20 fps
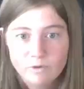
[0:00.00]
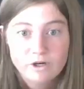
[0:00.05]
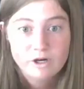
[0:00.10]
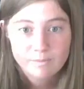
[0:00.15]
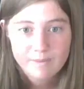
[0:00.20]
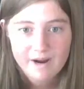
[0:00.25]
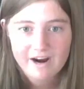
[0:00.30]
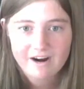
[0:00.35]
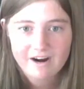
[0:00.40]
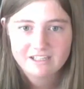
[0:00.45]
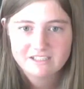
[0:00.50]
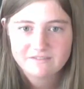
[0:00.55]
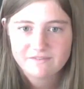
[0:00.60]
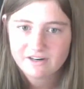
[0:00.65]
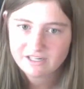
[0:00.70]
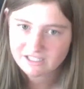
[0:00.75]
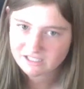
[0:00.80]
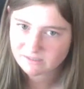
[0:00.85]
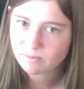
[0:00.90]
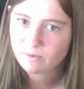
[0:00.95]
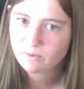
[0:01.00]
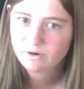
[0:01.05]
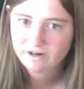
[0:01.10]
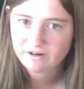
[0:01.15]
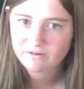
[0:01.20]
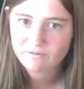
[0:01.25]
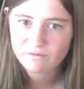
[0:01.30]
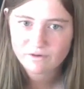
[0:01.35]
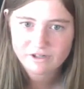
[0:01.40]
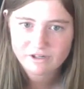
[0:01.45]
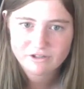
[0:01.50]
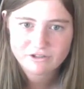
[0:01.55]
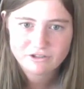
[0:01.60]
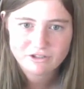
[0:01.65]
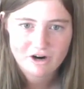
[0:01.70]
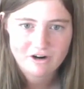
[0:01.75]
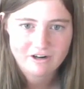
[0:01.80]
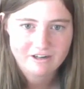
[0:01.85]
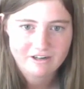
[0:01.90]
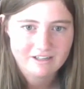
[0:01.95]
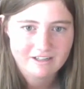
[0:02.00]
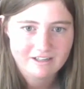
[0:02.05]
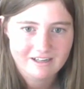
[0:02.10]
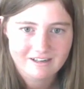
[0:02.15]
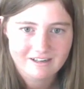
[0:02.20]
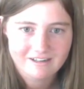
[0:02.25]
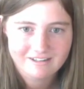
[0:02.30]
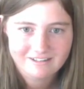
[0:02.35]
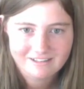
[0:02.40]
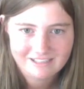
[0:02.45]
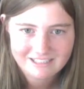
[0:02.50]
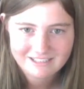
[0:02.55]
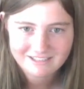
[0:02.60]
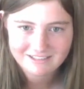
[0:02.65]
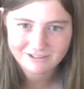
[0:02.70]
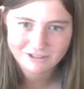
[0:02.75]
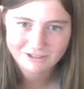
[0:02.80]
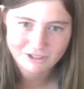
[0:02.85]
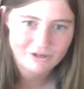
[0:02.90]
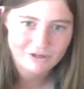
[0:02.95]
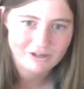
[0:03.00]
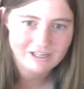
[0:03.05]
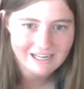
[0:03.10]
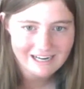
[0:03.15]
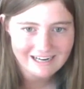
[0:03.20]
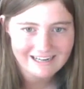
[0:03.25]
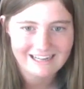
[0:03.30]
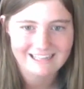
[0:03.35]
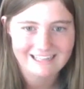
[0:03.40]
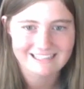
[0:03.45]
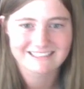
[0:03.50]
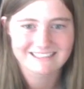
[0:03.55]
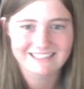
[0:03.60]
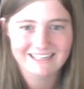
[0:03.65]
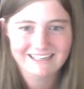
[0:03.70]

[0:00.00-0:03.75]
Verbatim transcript: your parents very supportive when you started the, this journey i guess